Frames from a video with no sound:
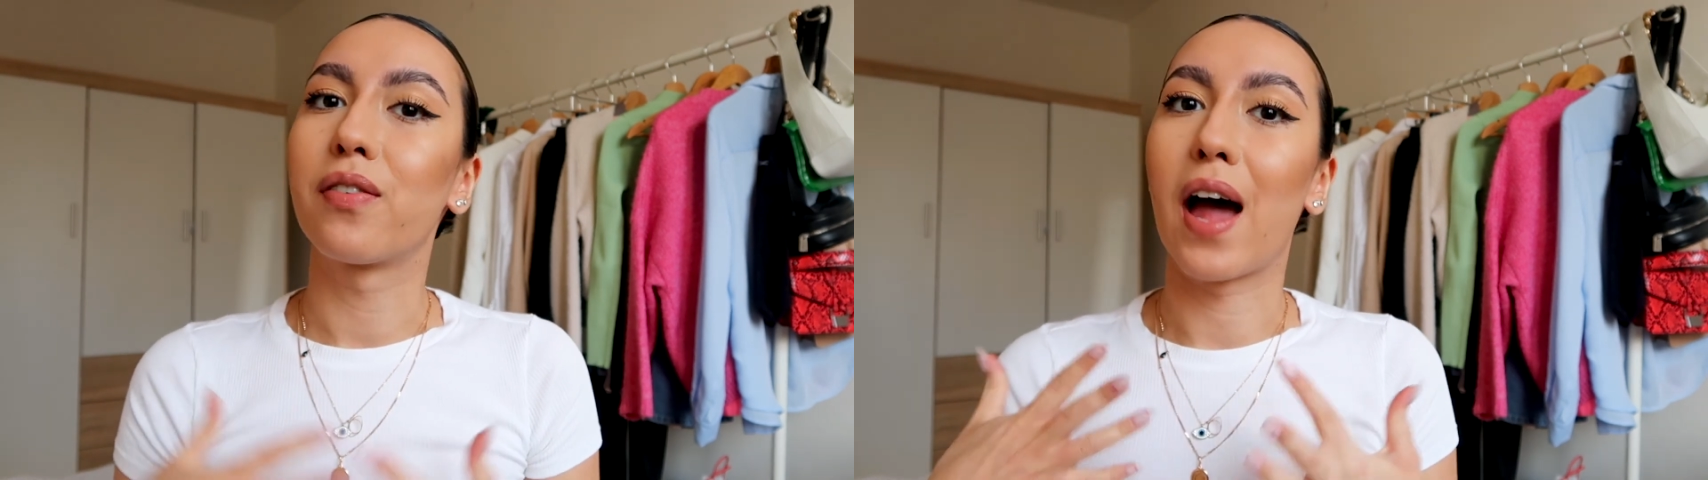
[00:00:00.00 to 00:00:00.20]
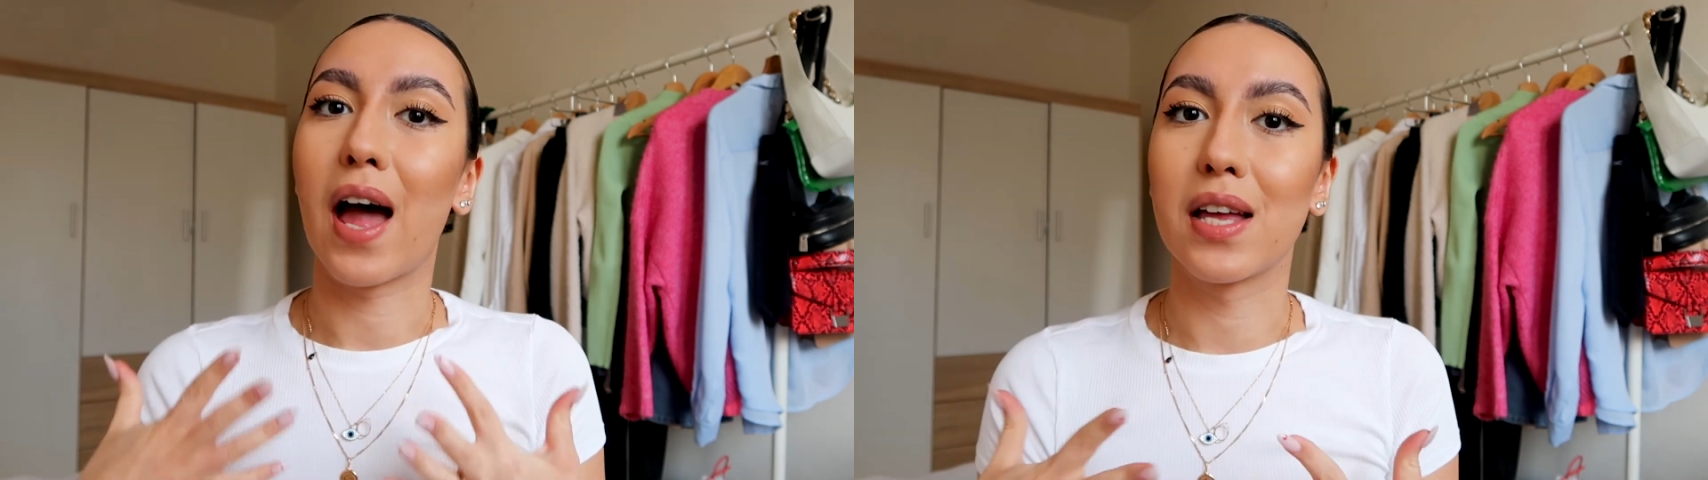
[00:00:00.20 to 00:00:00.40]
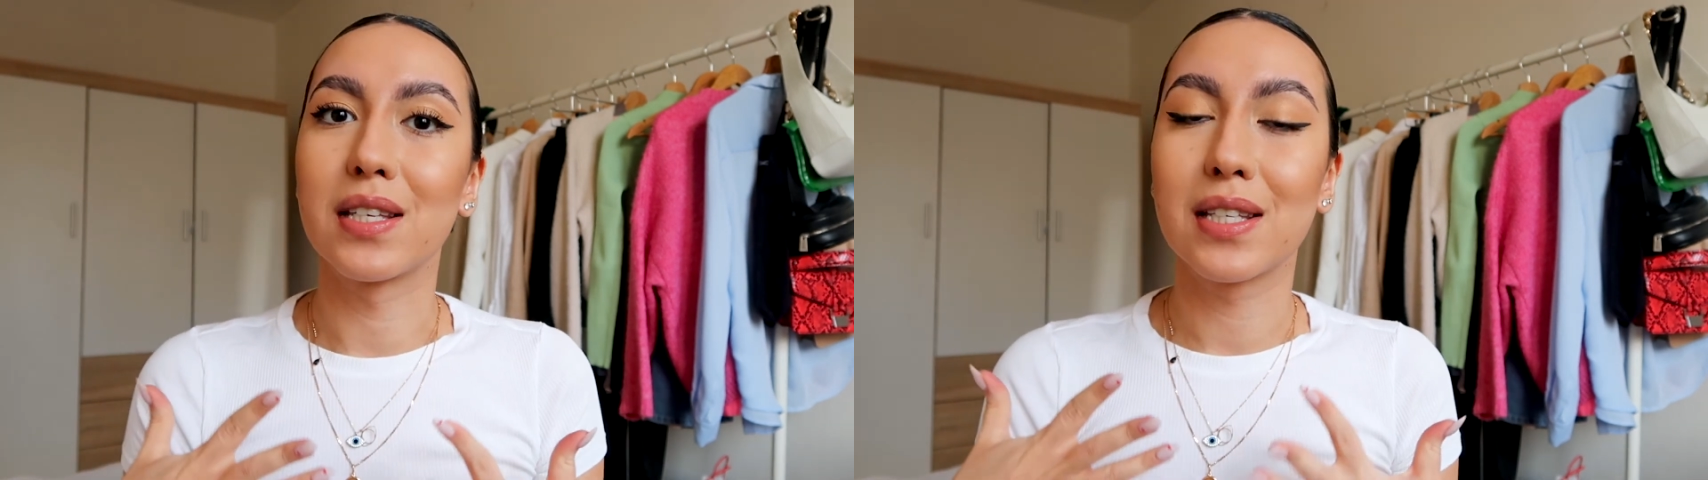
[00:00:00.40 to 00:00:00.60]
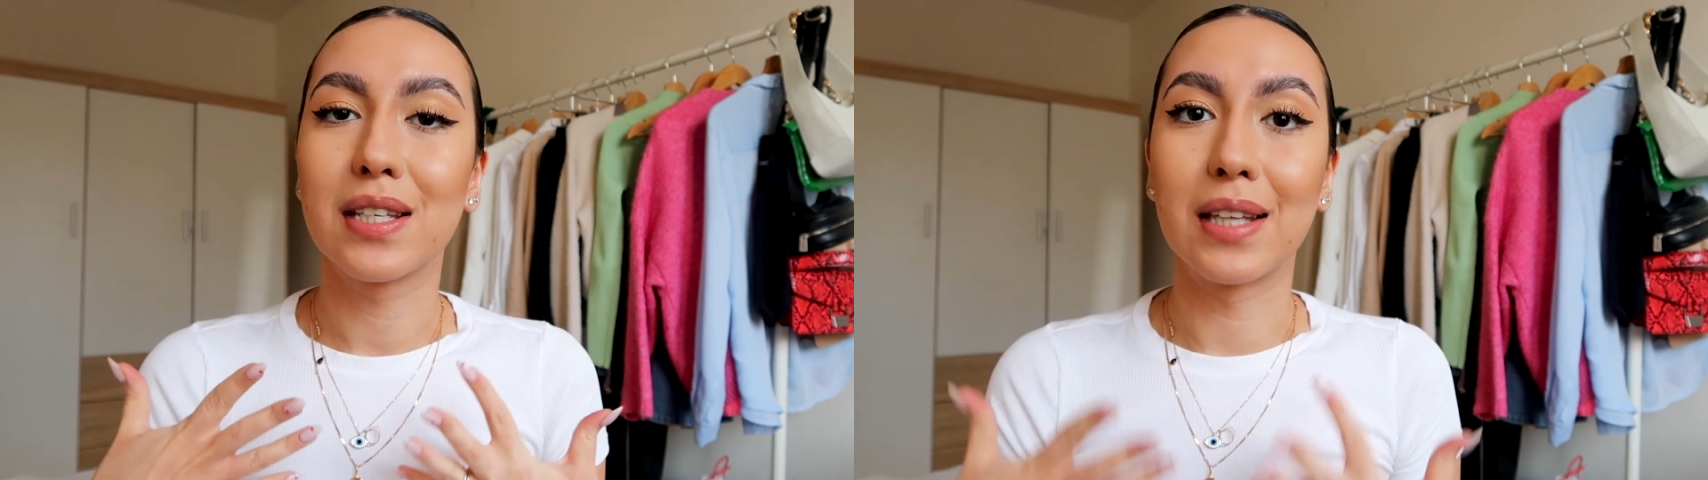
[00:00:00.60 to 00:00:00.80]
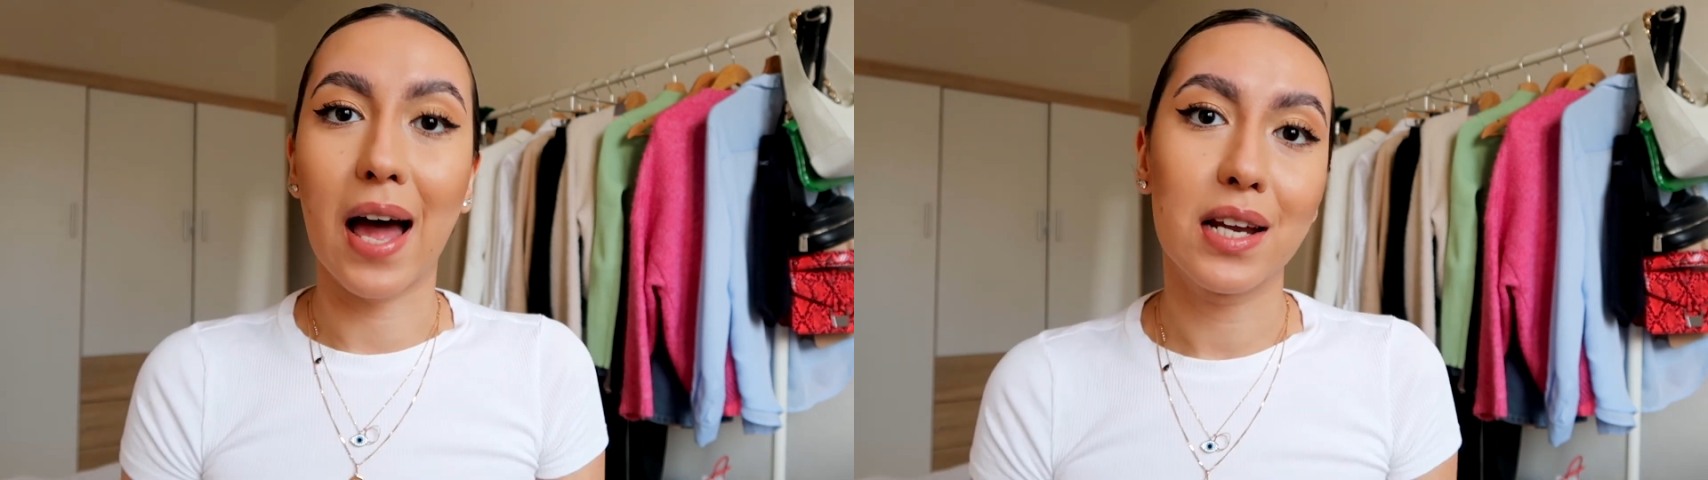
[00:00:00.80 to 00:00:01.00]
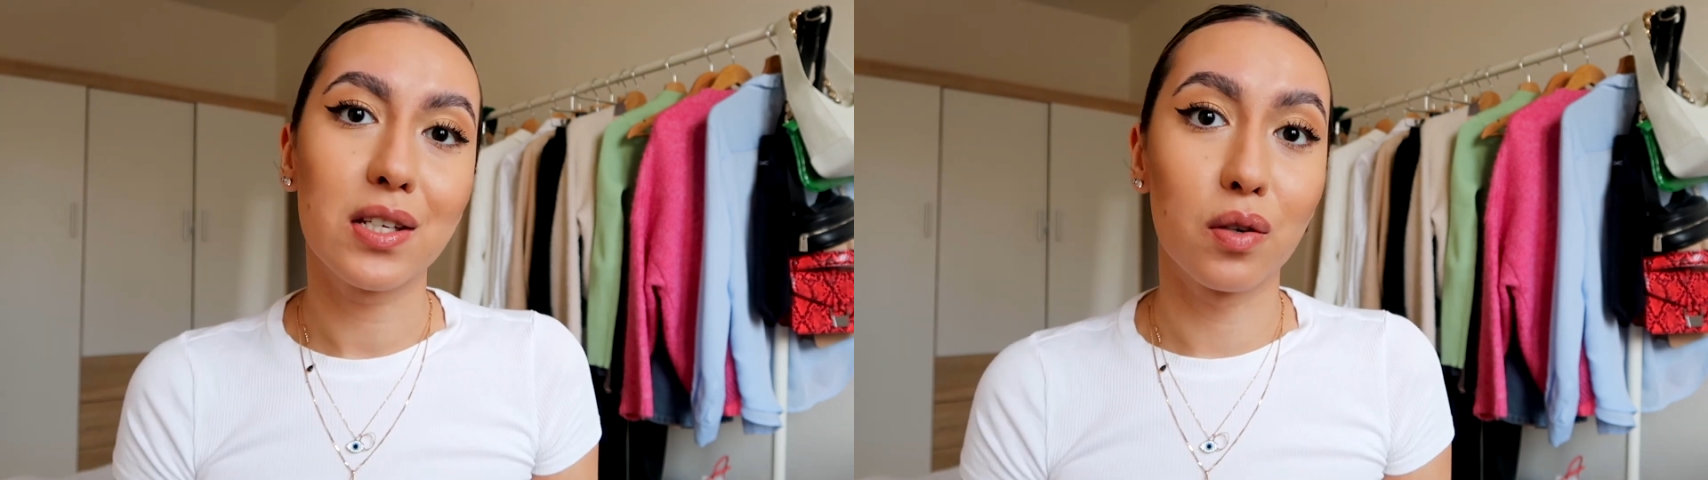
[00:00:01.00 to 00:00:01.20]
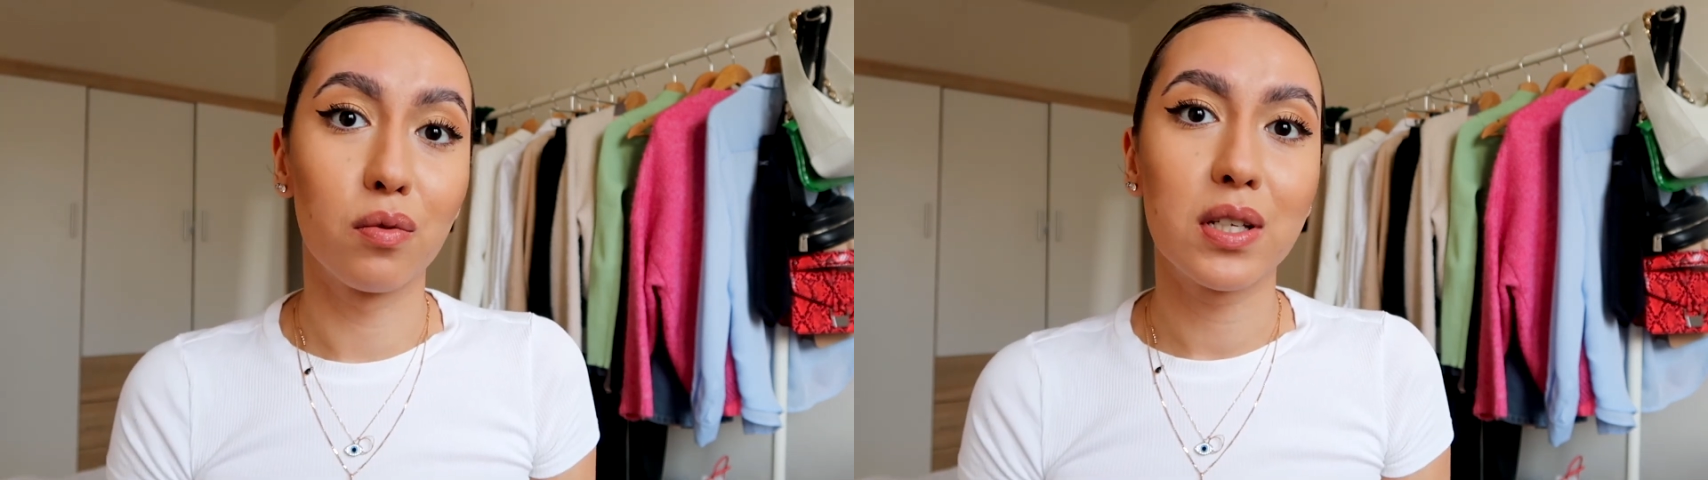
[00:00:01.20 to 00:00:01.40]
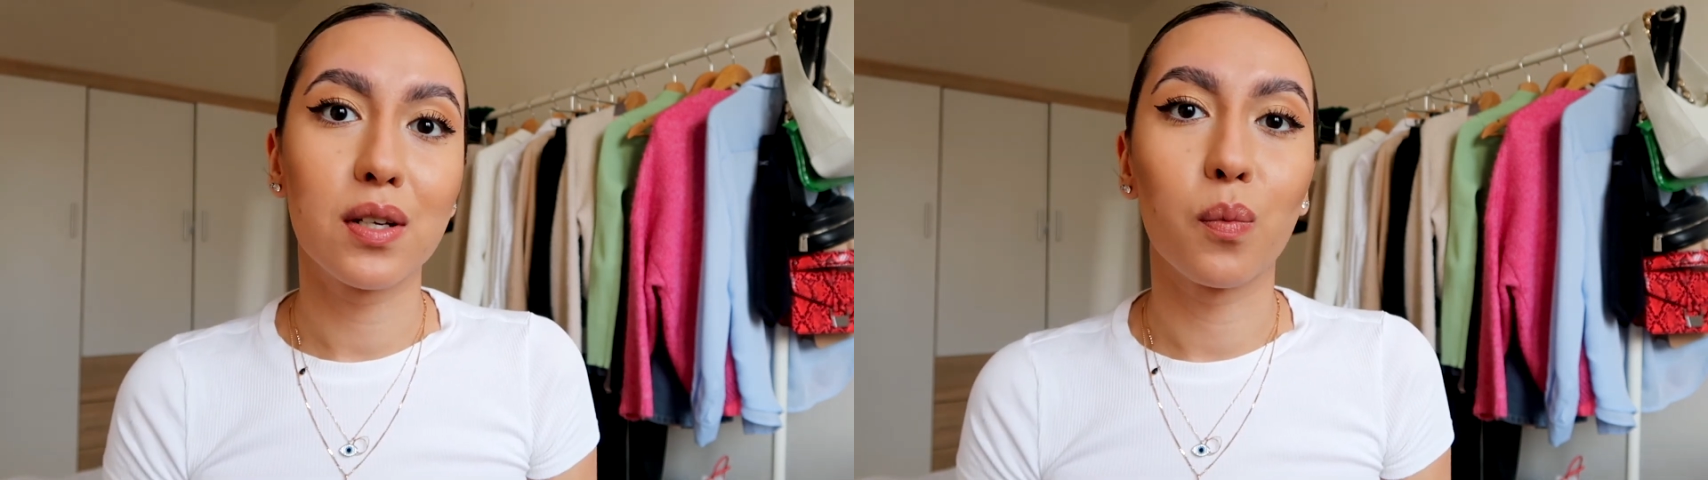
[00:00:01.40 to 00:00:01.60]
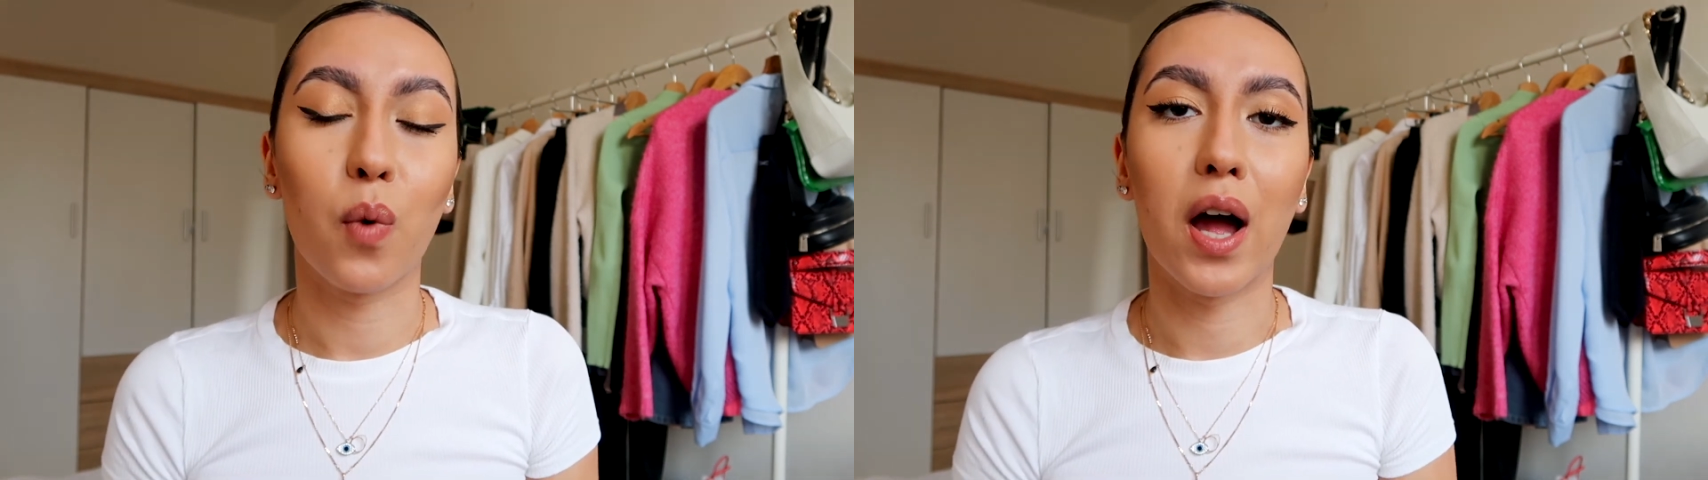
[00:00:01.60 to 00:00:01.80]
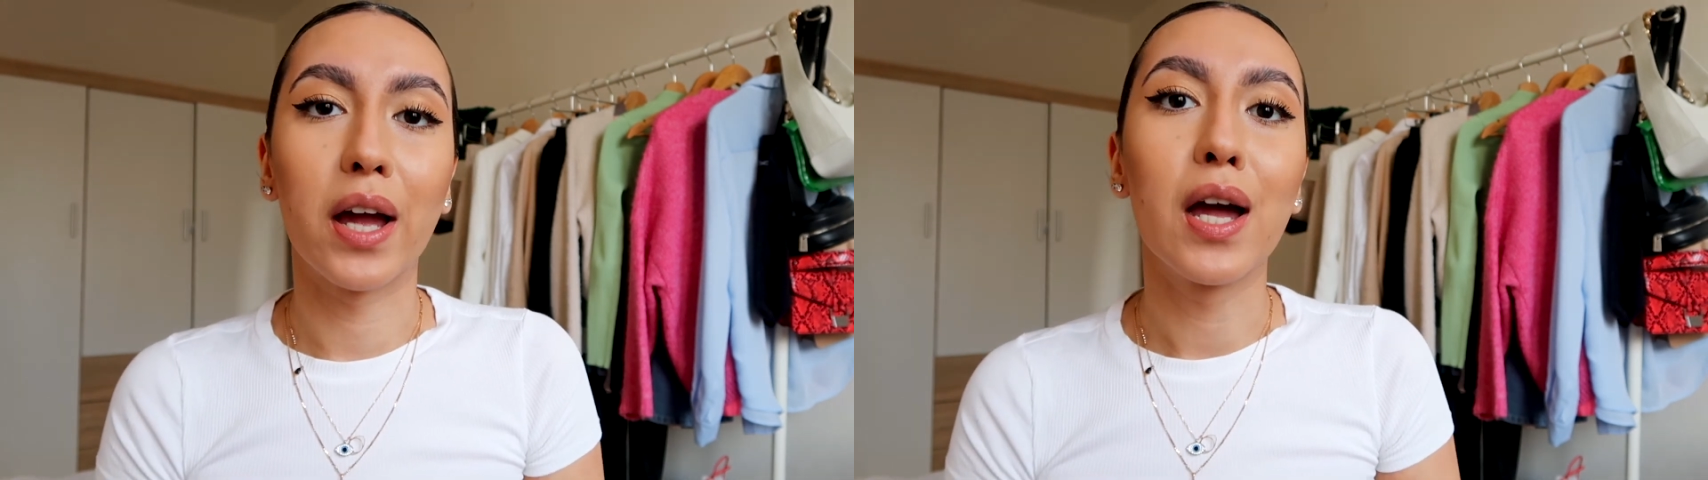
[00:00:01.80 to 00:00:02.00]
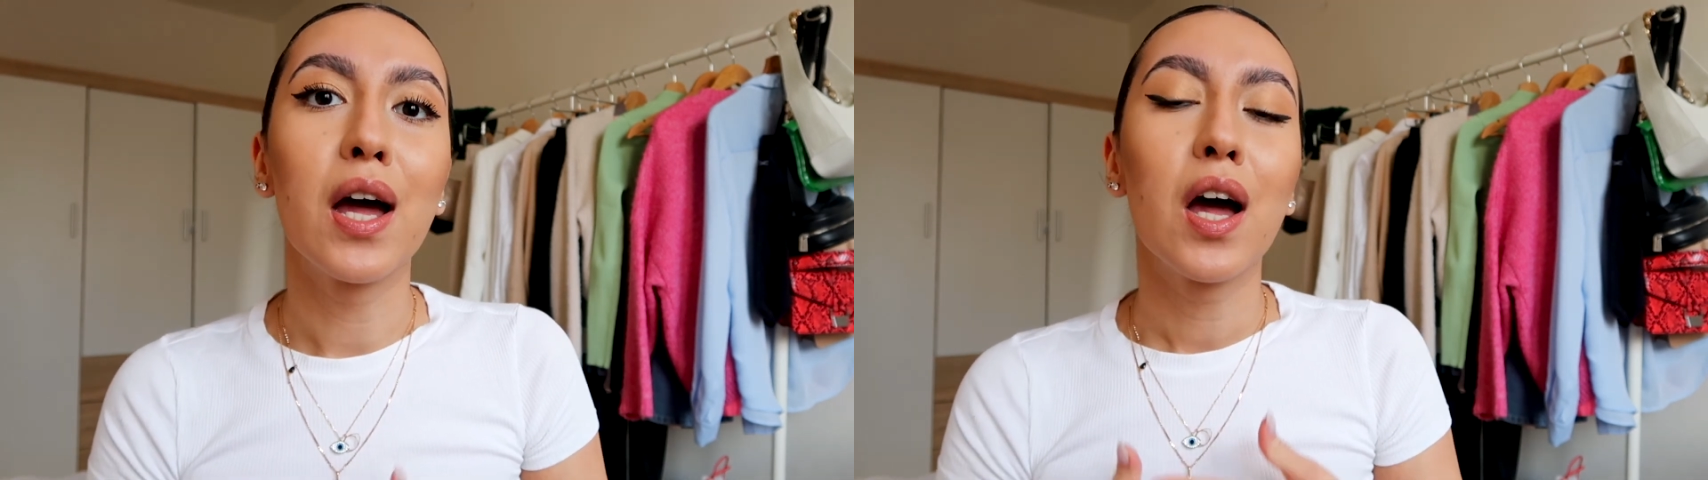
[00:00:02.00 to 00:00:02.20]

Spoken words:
as that is the reason why